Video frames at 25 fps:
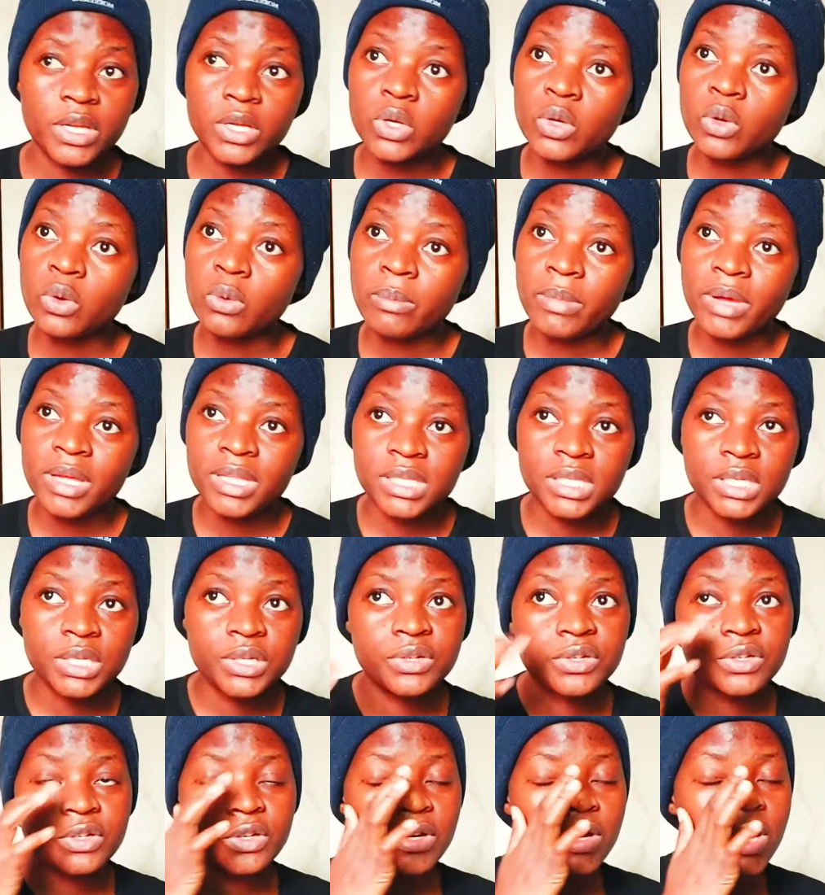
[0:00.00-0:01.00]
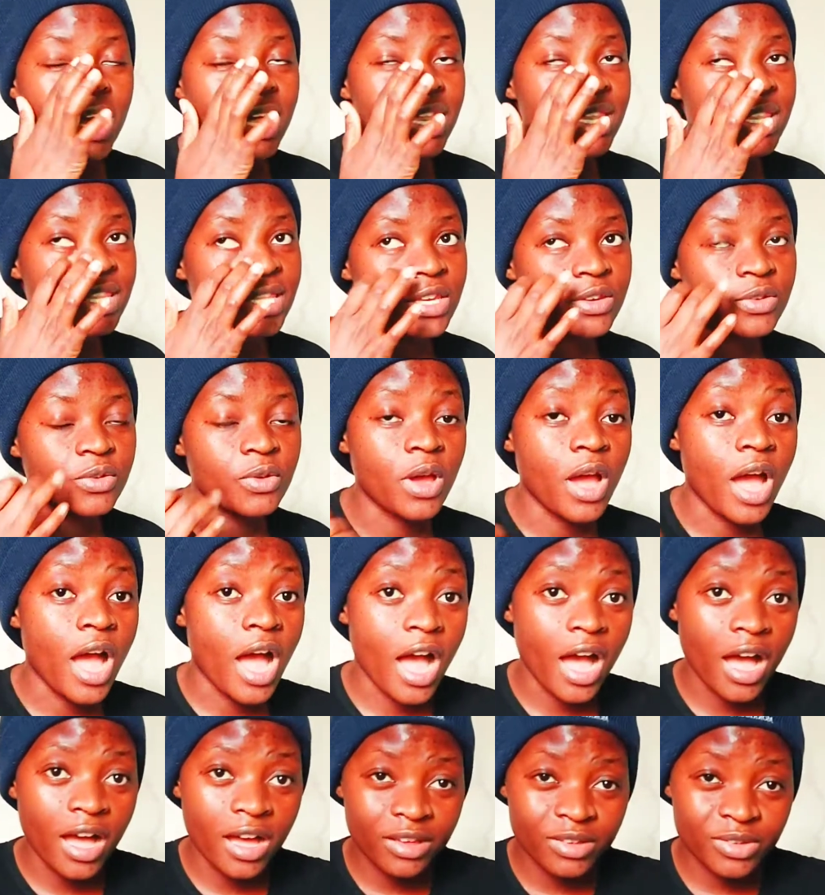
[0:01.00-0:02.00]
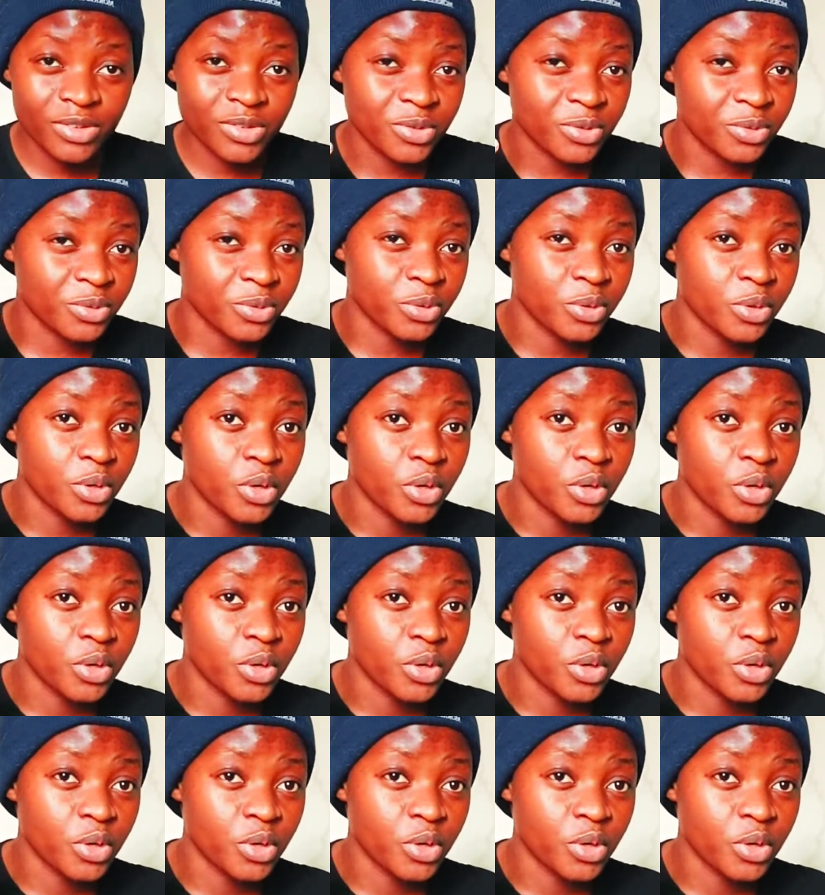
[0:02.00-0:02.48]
or material and then you